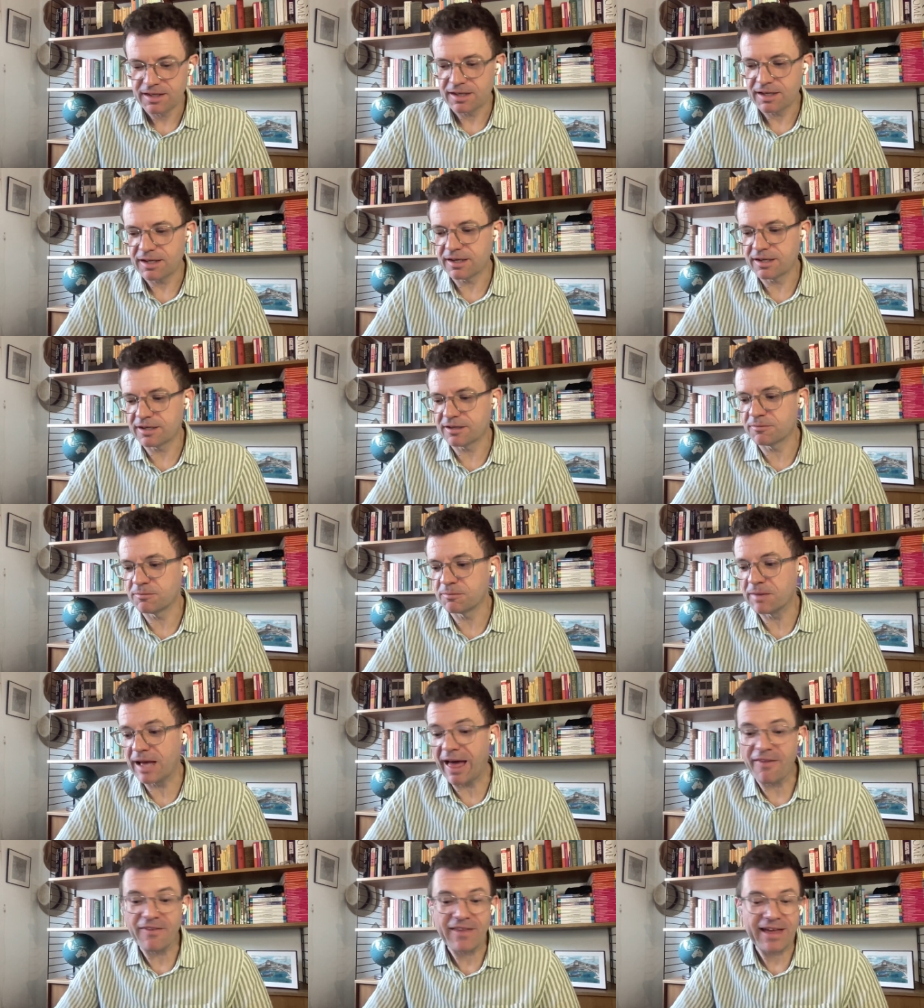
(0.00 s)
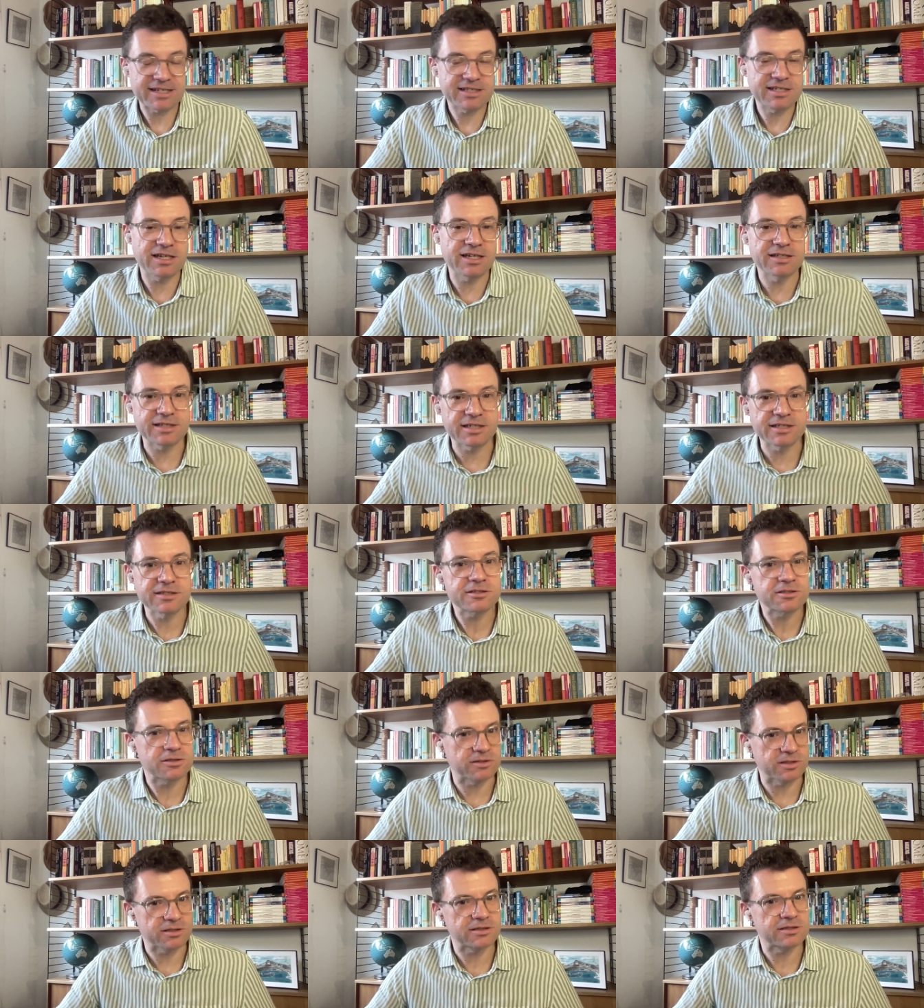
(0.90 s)
and that turned
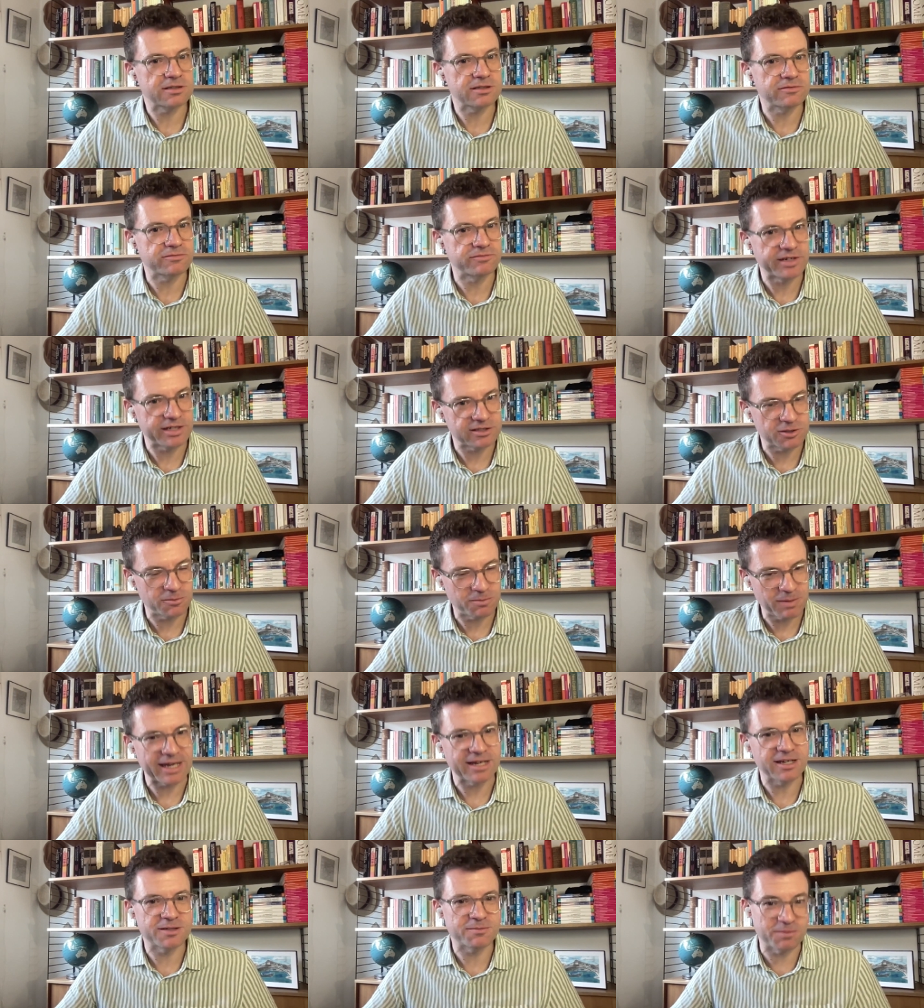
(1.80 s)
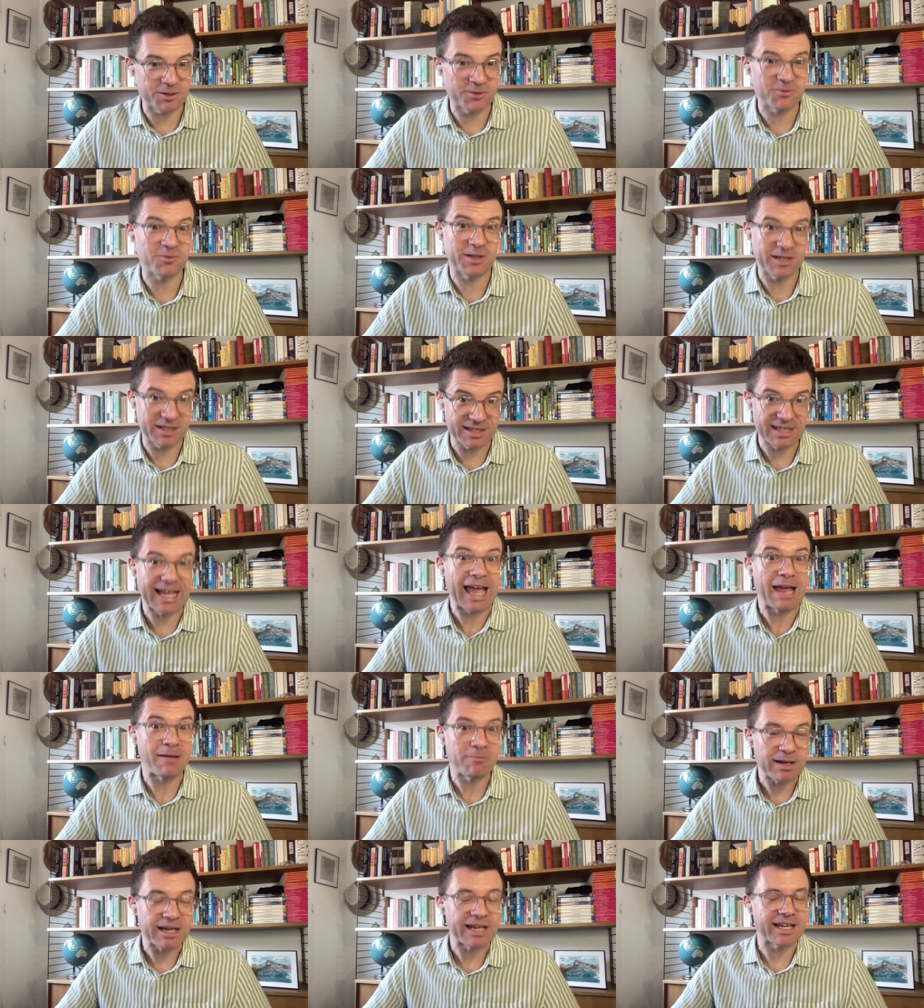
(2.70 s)
into a real debate between the
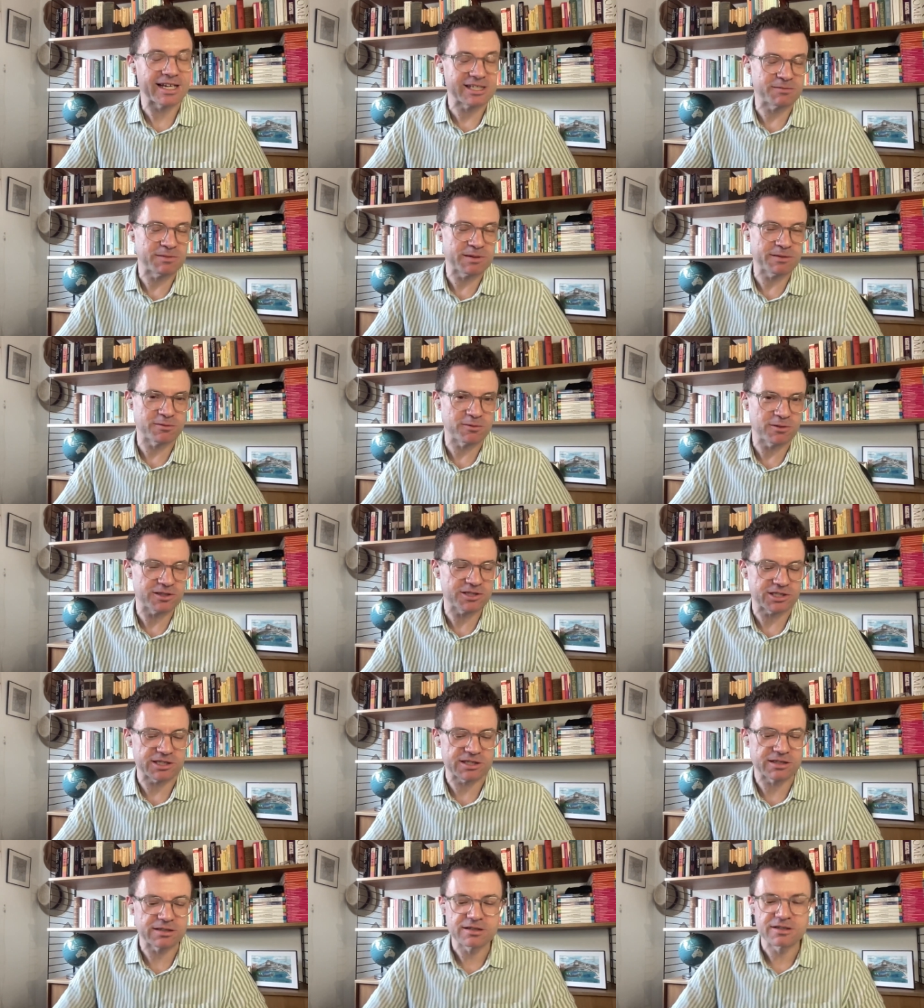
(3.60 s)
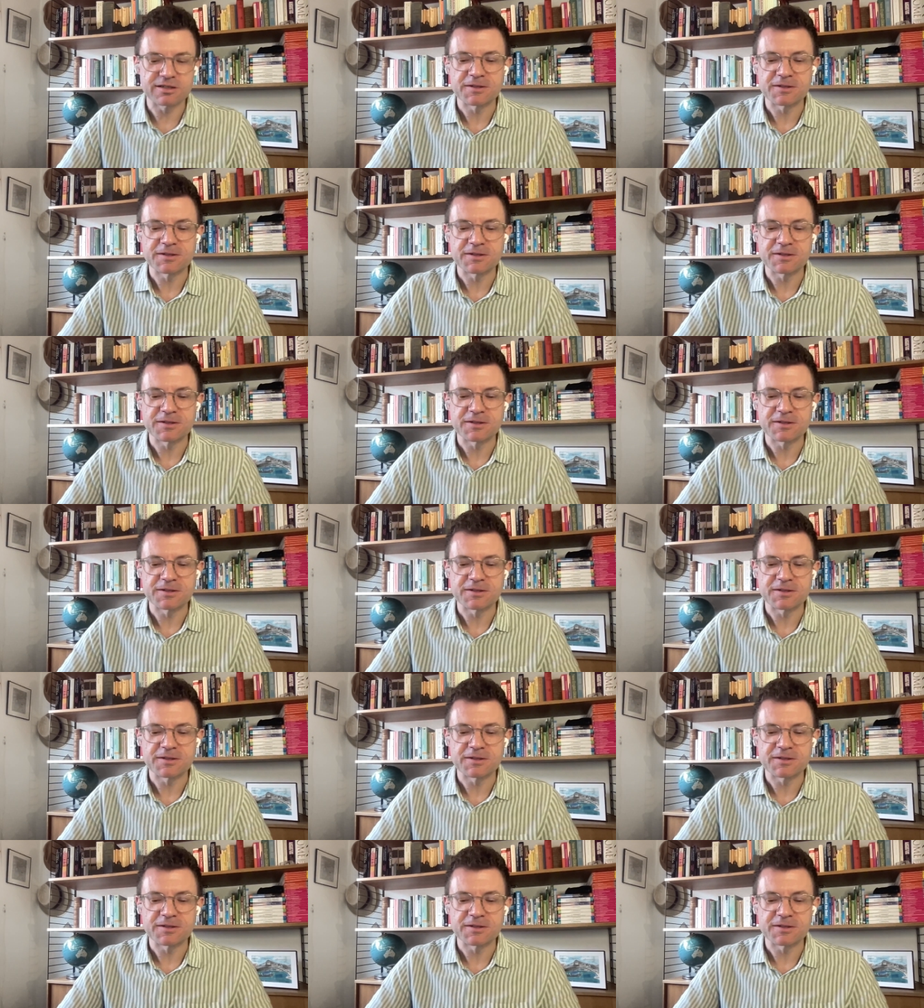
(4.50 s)
game players and people watching